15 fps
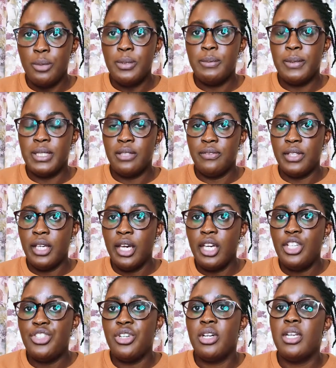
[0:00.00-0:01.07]

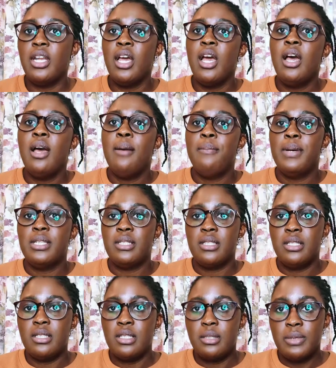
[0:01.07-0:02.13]
specification, person